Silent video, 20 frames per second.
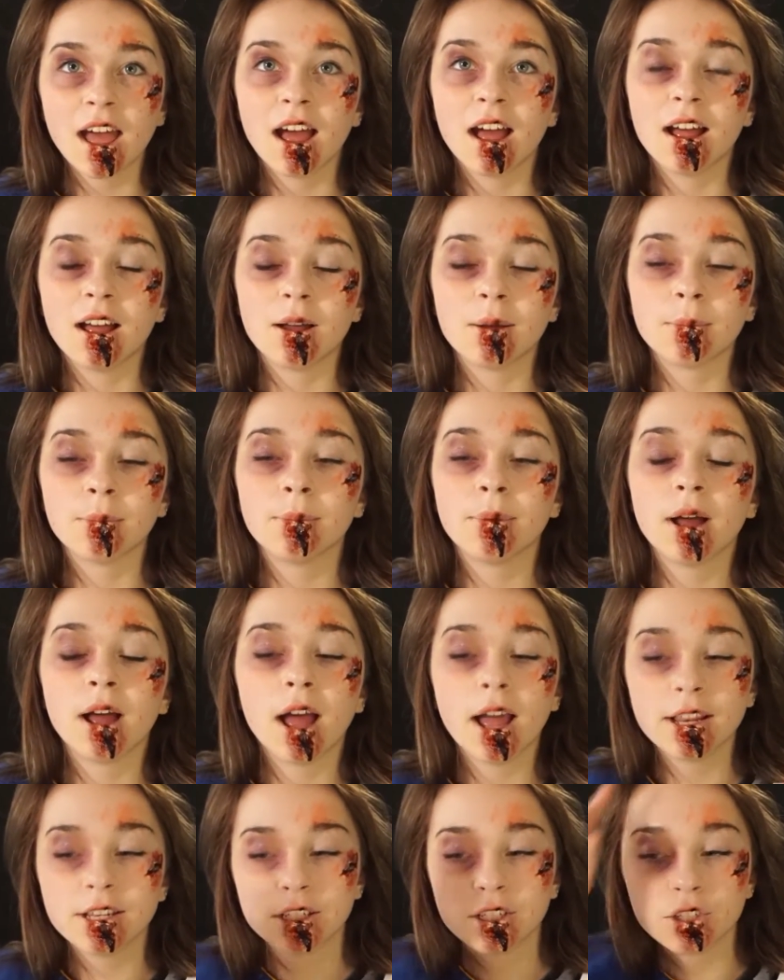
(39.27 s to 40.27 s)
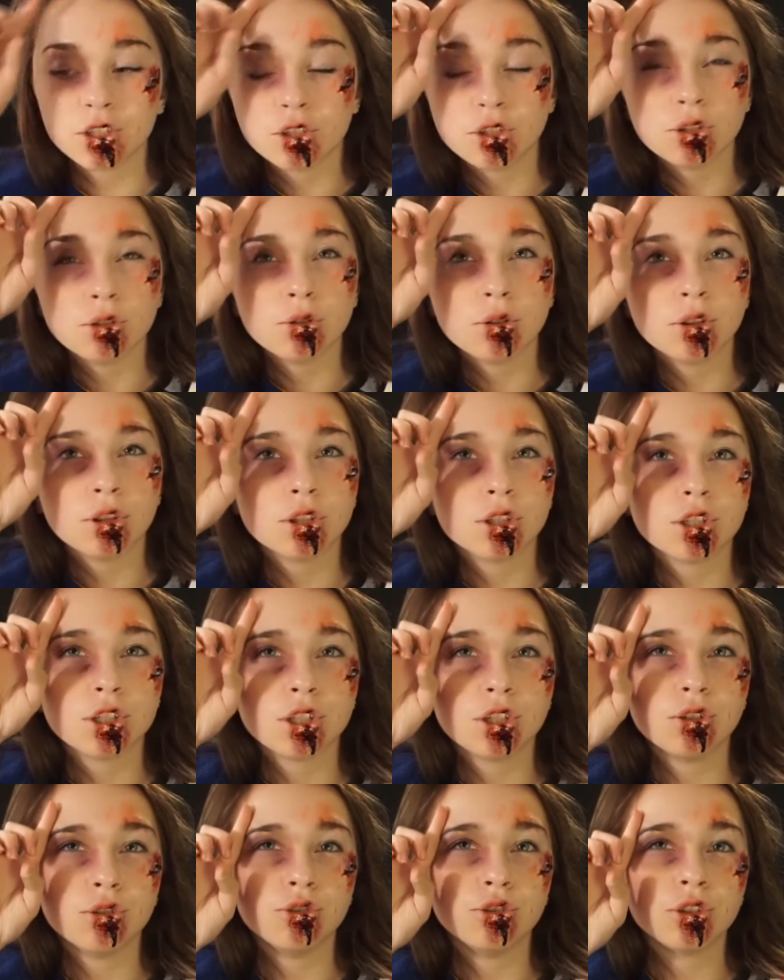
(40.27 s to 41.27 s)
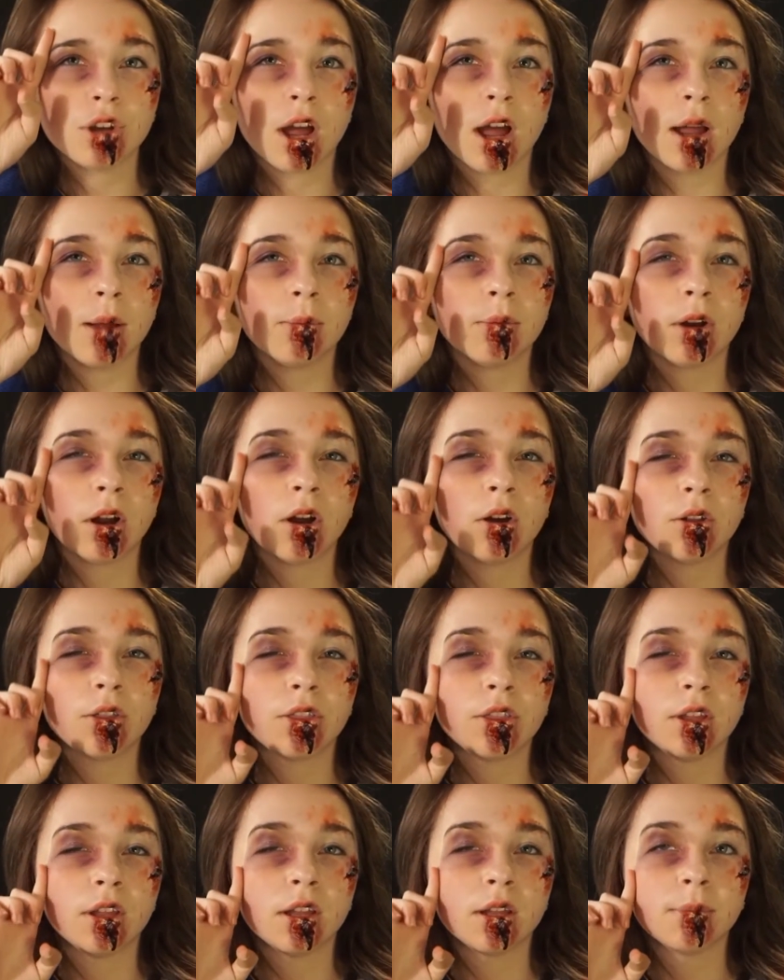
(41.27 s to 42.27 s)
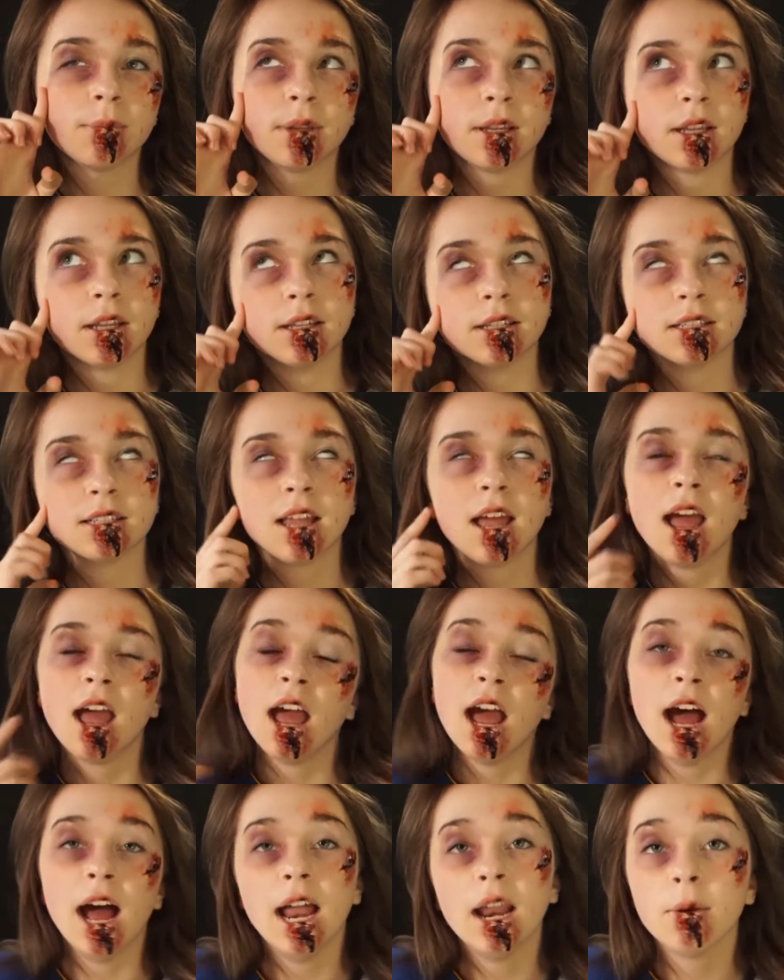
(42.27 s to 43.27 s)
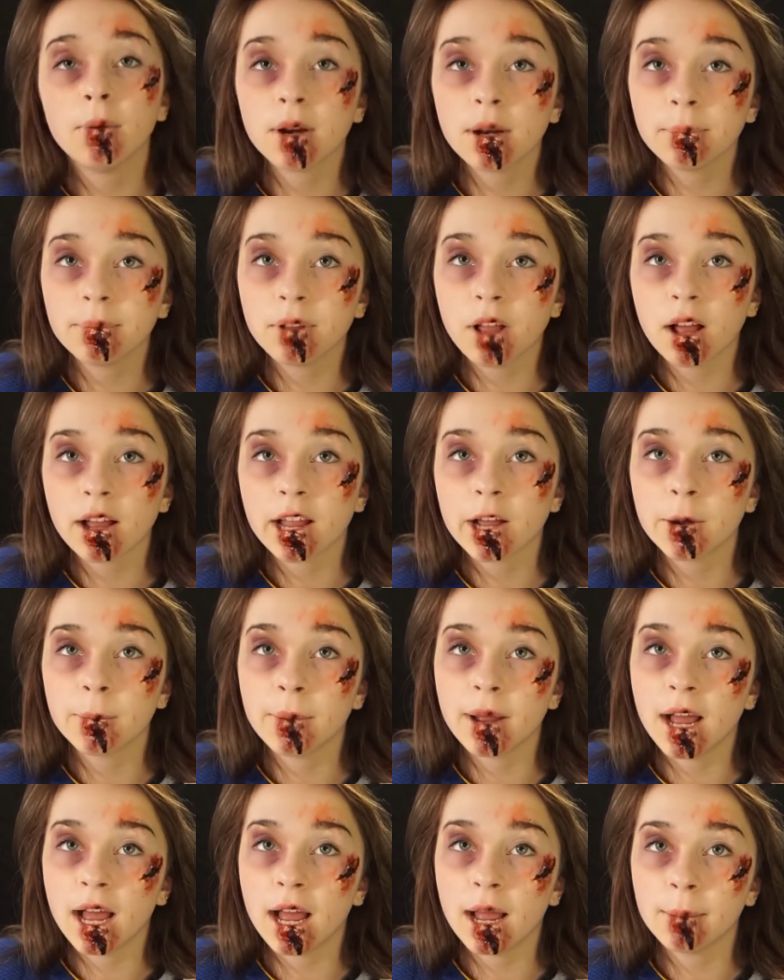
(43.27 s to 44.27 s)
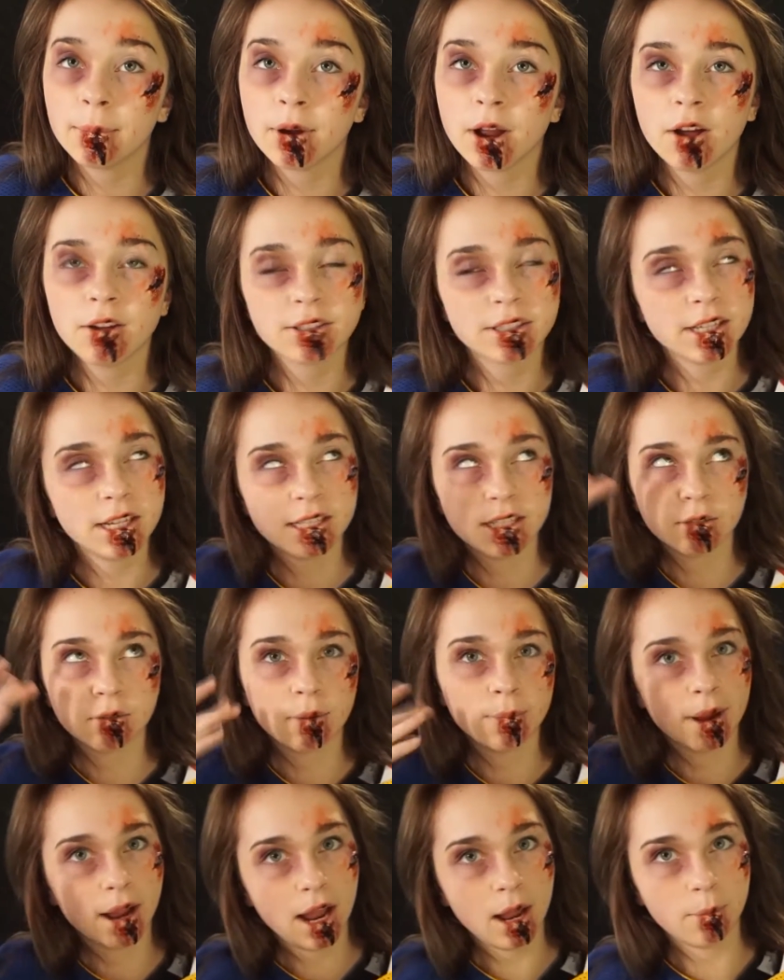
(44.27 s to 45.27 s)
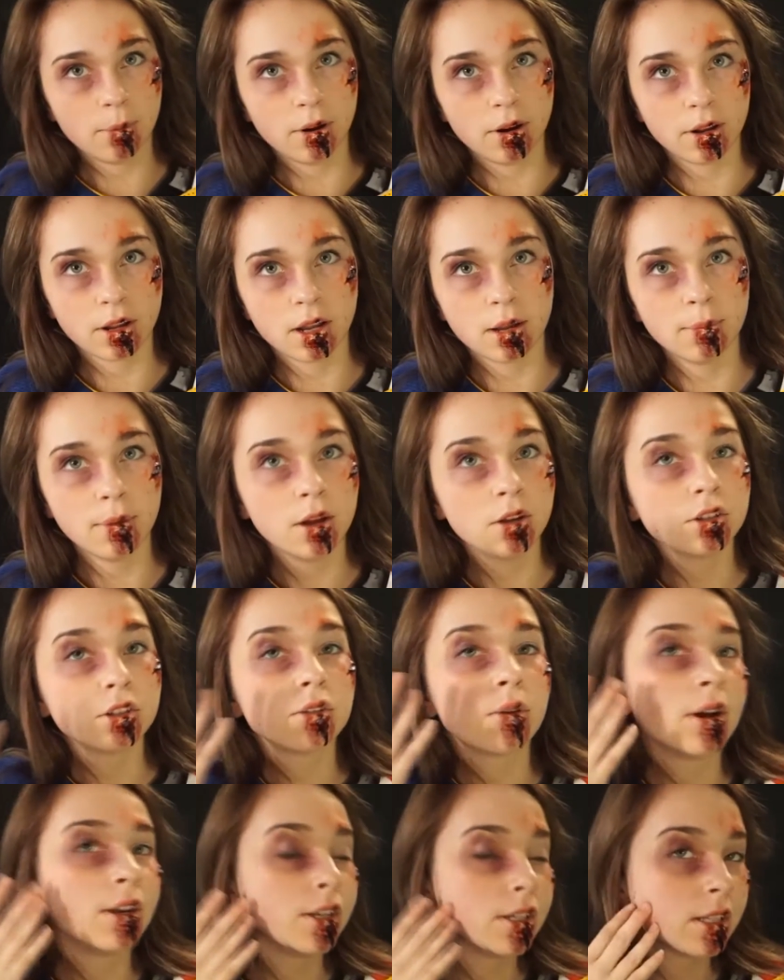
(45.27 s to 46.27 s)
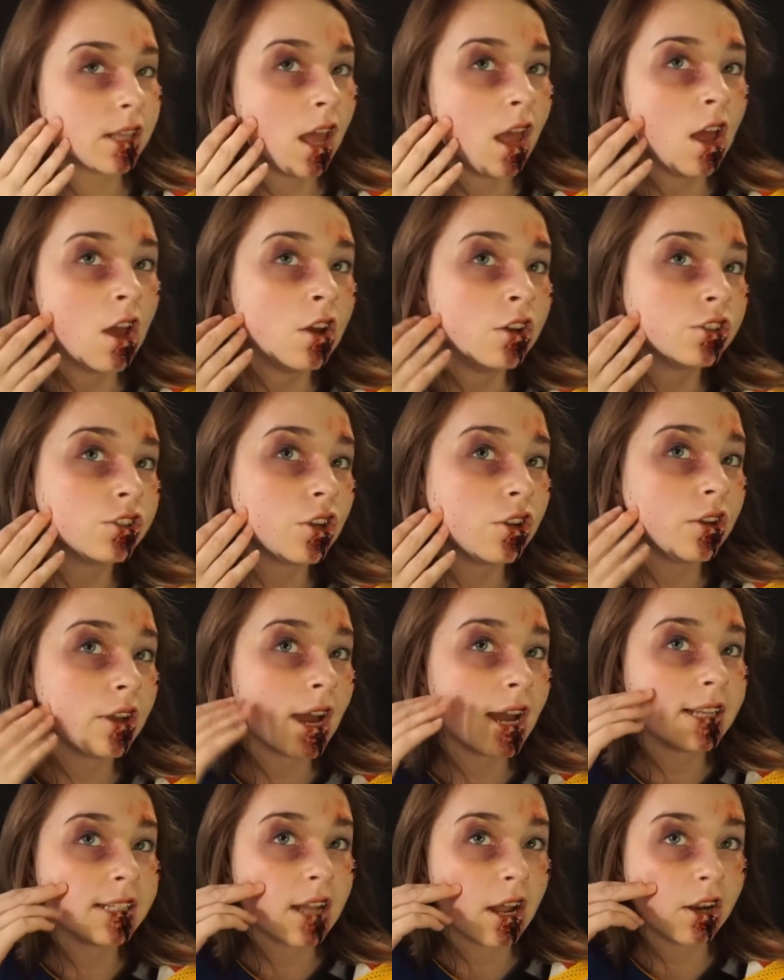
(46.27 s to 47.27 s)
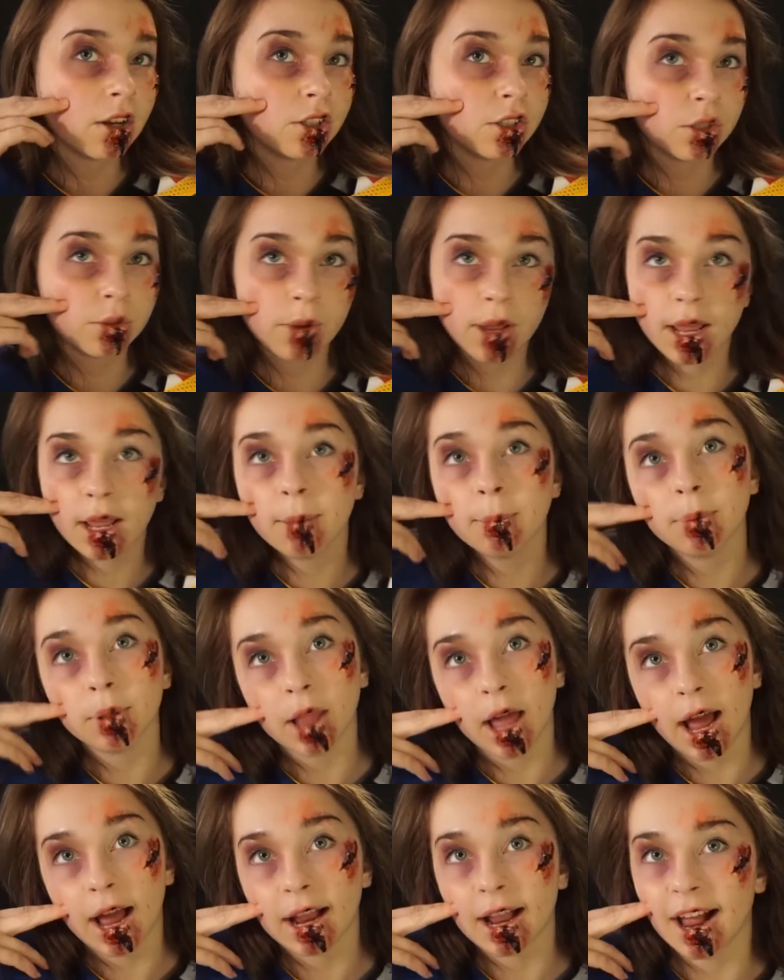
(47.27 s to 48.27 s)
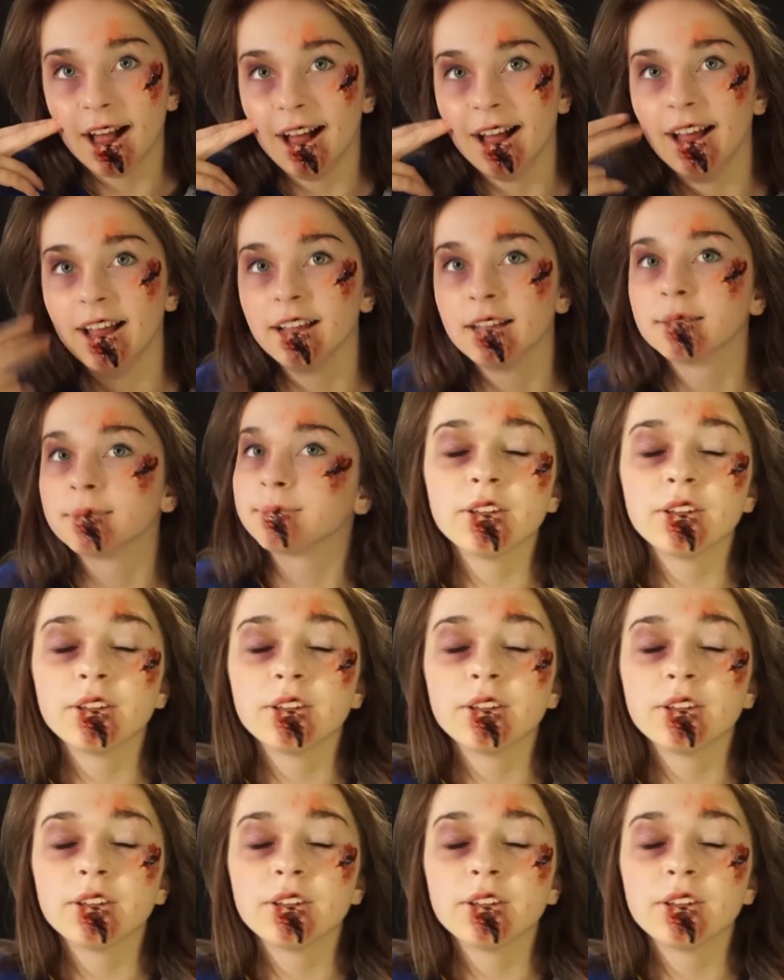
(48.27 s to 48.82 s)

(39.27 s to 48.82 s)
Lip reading: But I didn't do this huge eyebrow thing because I didn't want to block out my eyebrows and I didn't want my eyebrow to come out, so I just show you guys how to do a black eye.